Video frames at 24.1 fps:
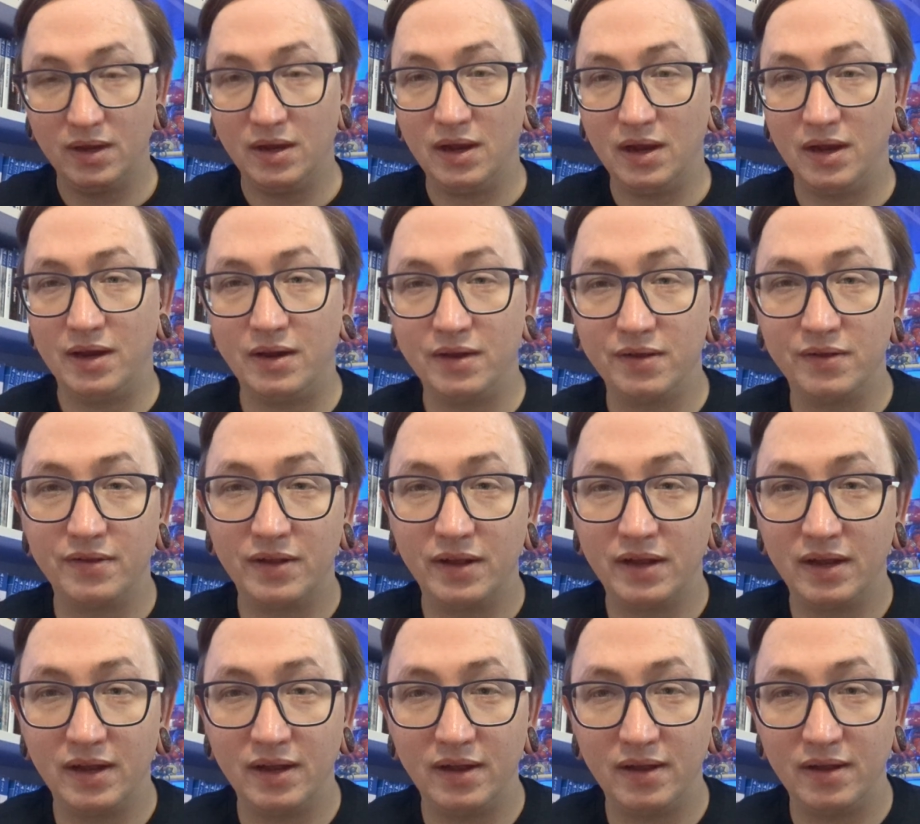And I was
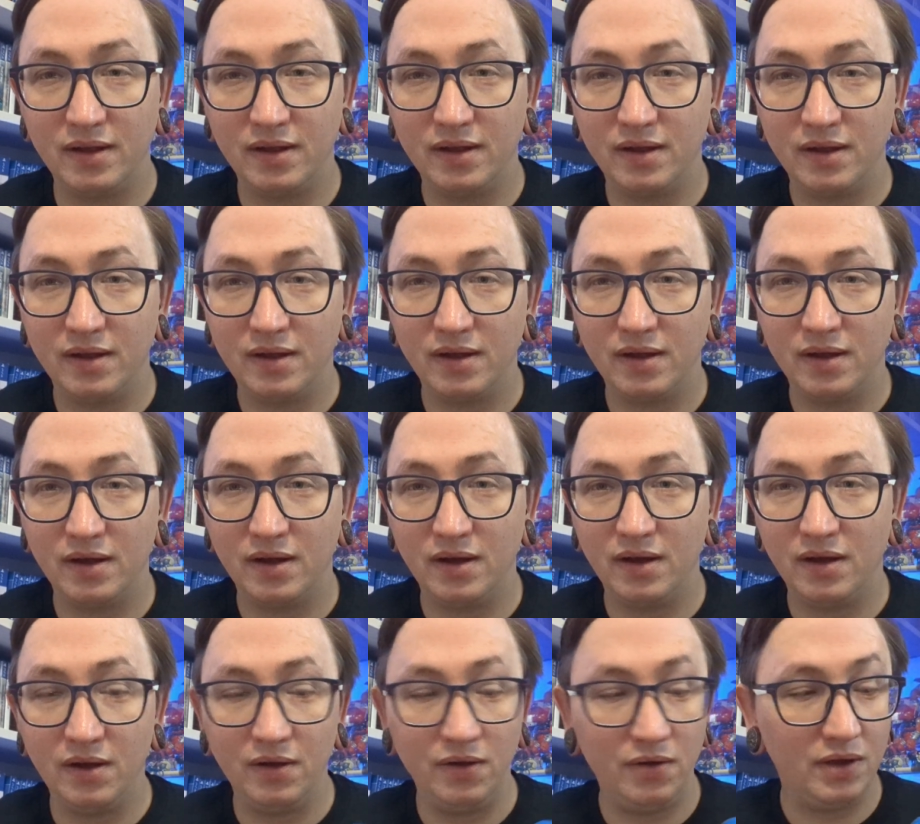like,
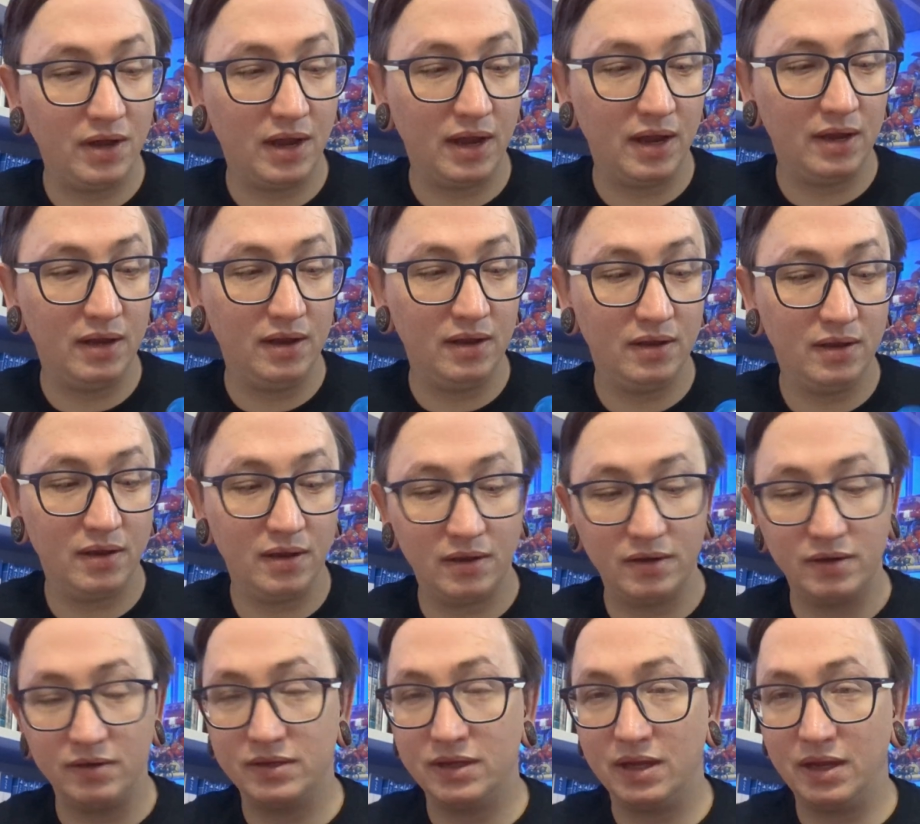okay. And
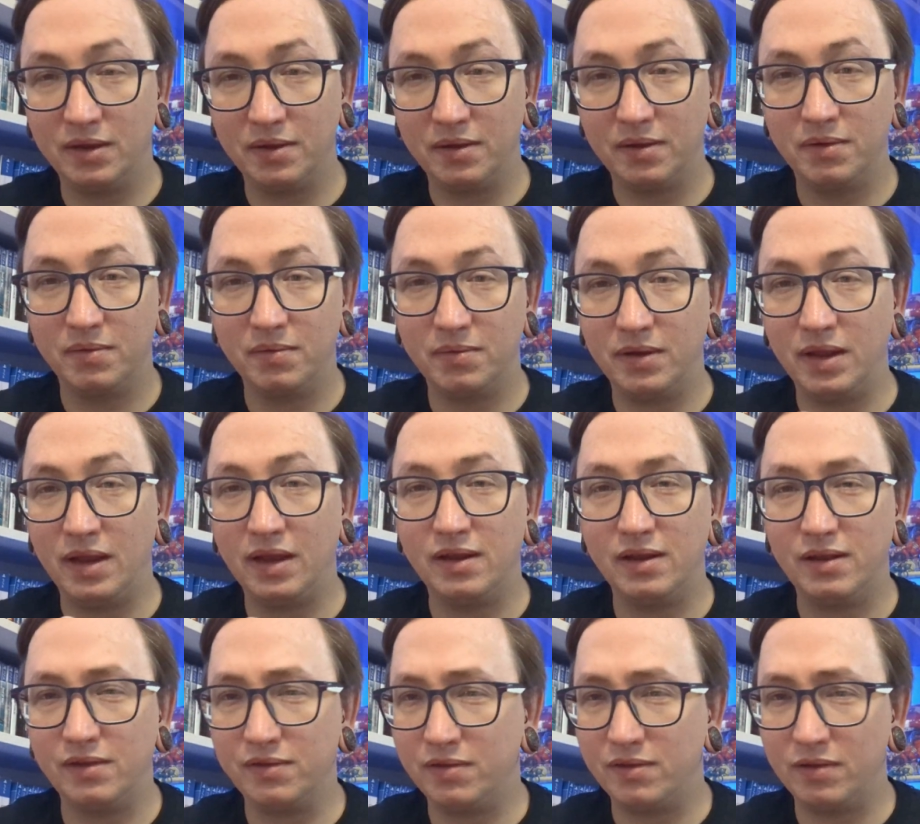it was like,
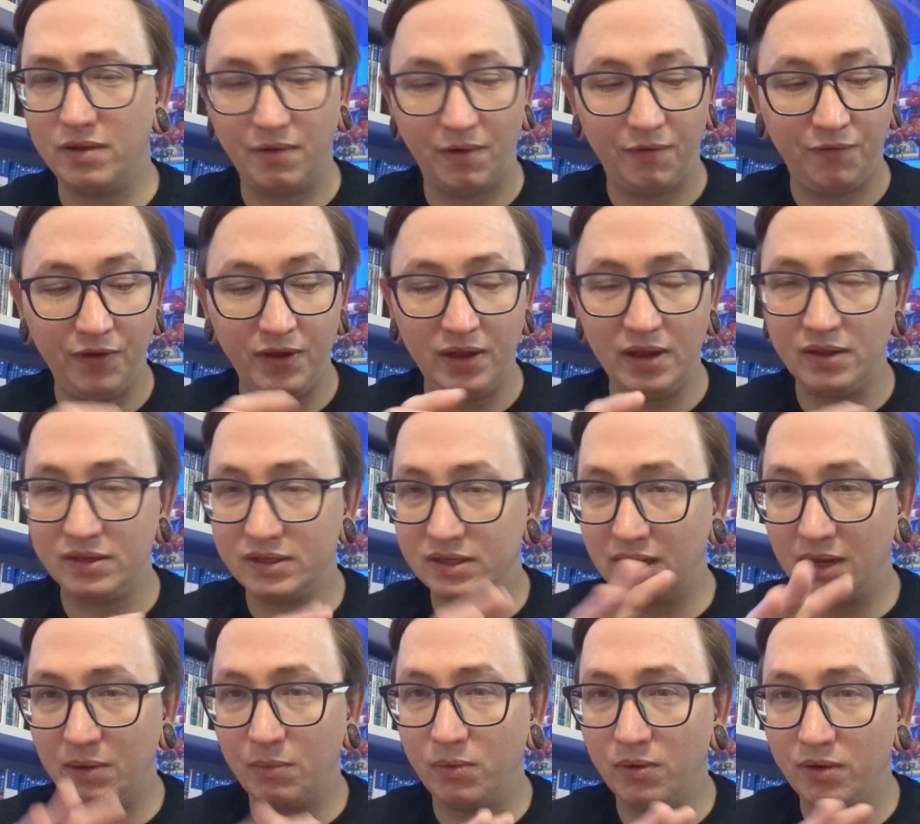yeah, I think it's
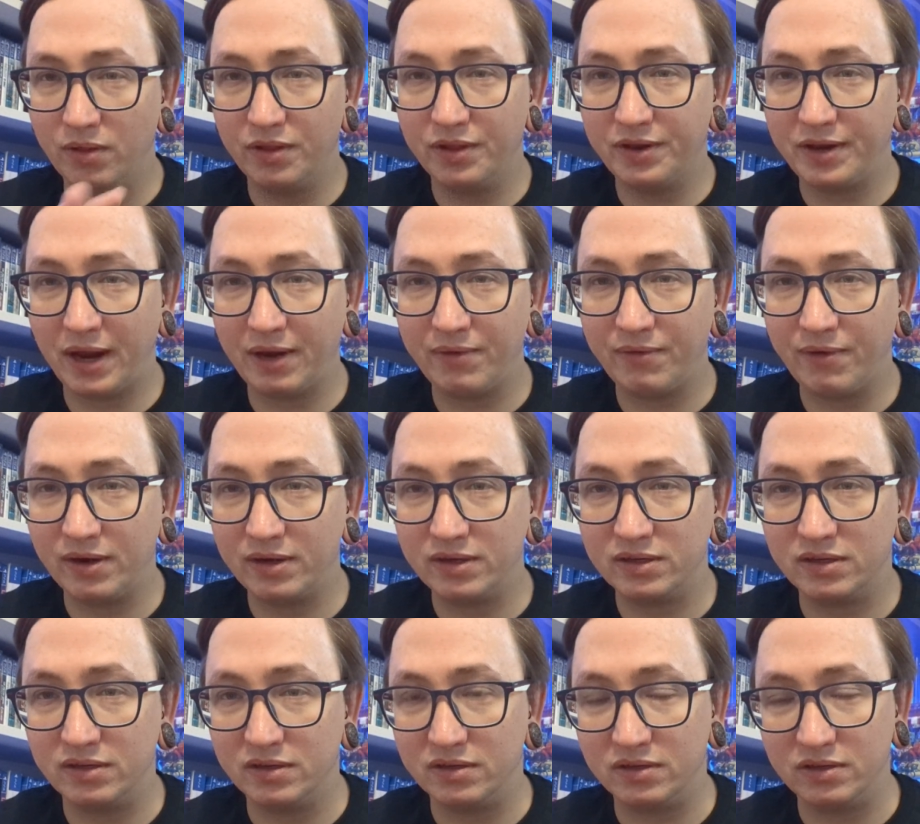like one of the
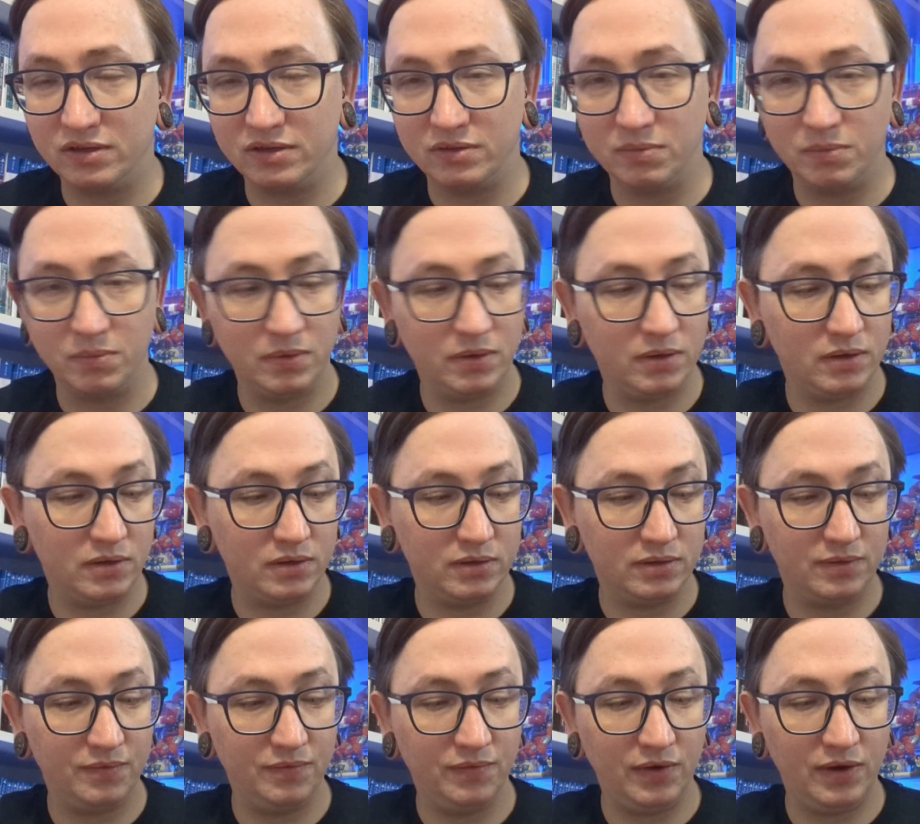directions doesn't work or
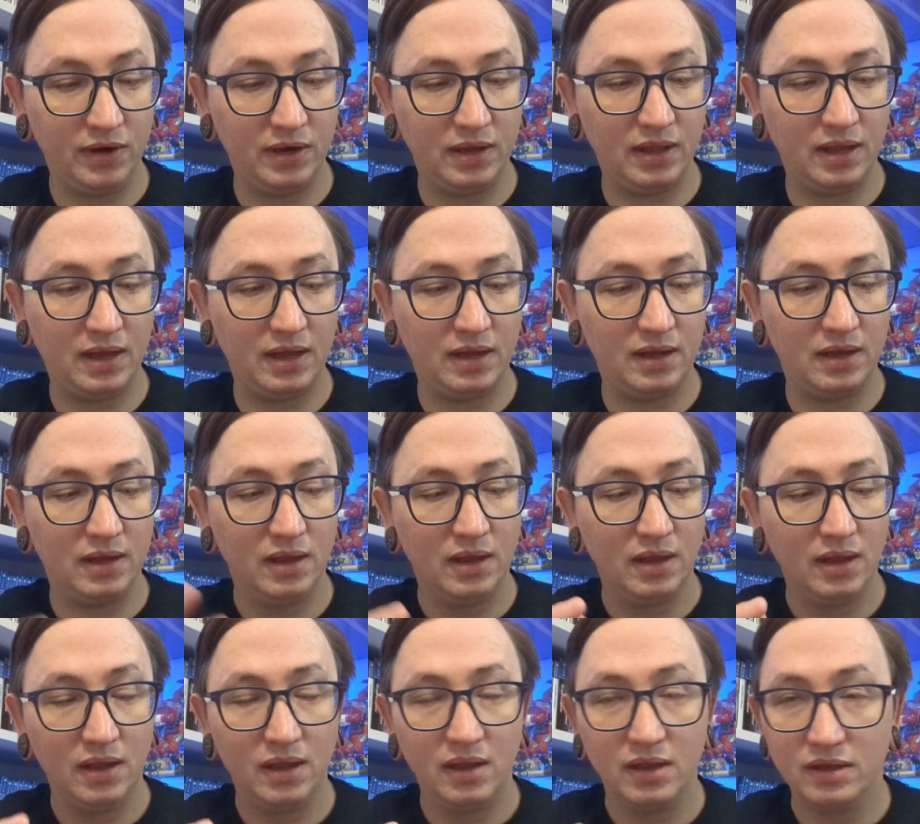something like that.
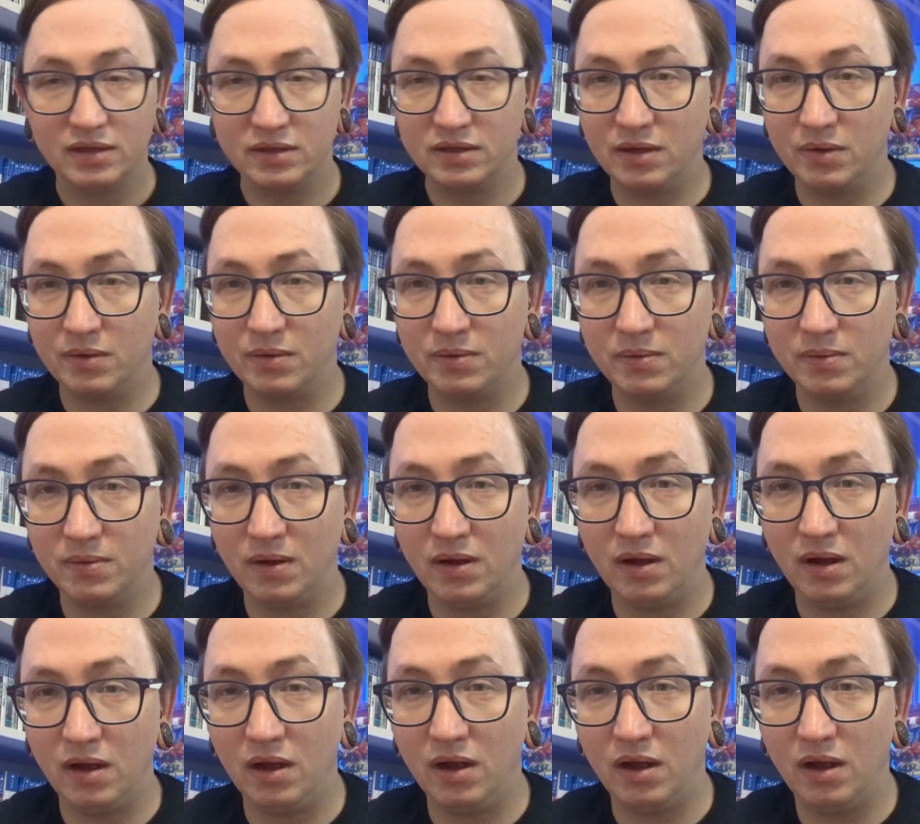So
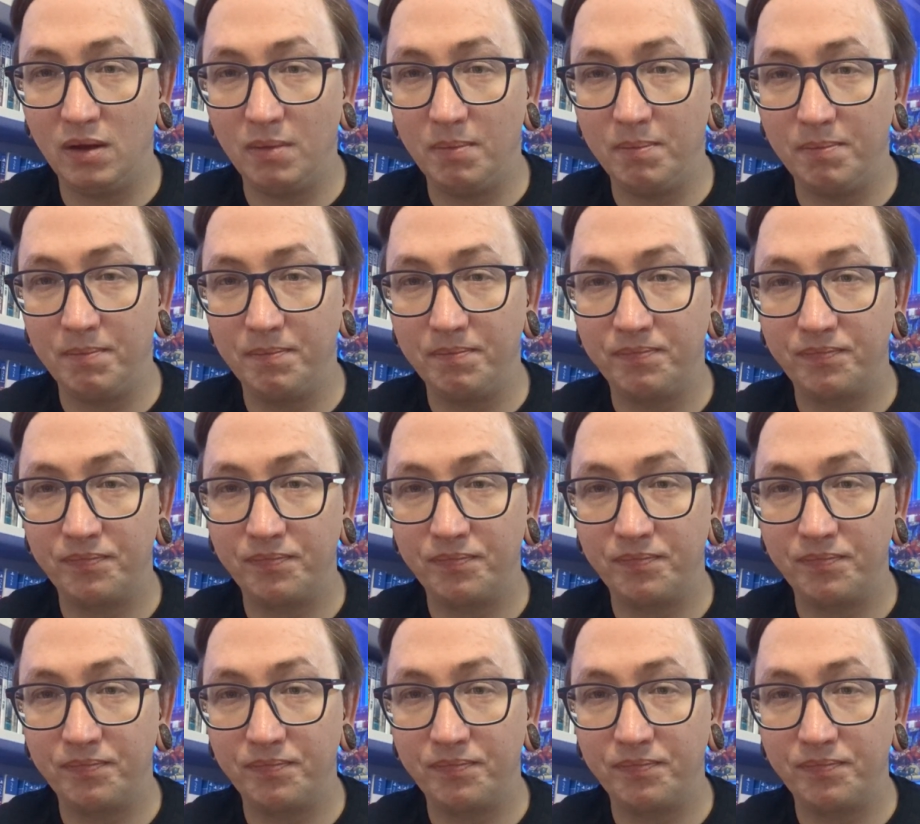I